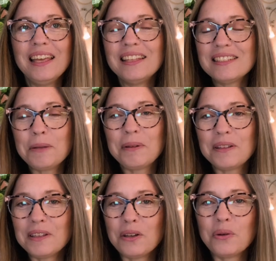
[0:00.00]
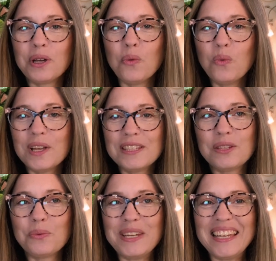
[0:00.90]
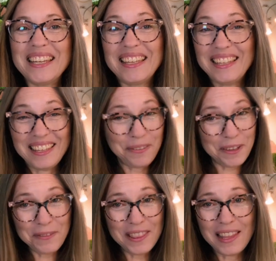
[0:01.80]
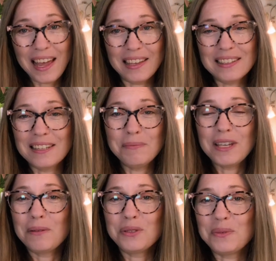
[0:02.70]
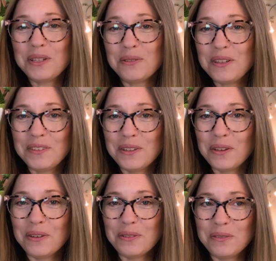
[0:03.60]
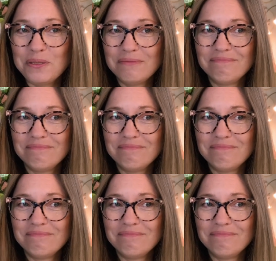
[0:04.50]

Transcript: typically going once a week. If even that, sometimes we don't even go,